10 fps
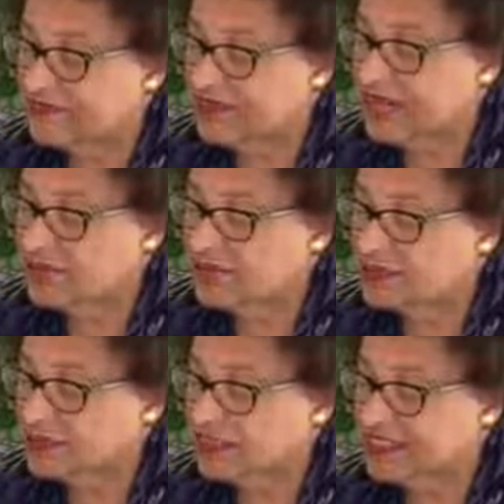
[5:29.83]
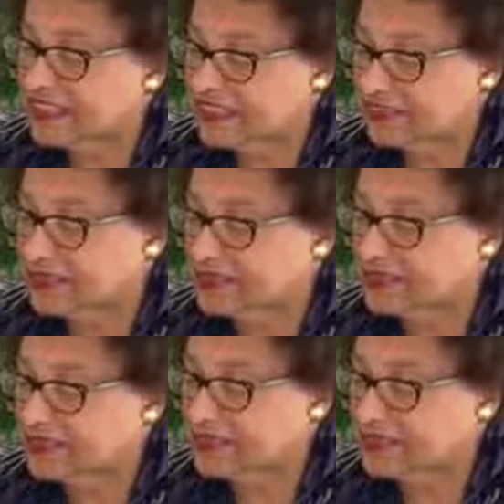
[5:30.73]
vibrant, radiant health.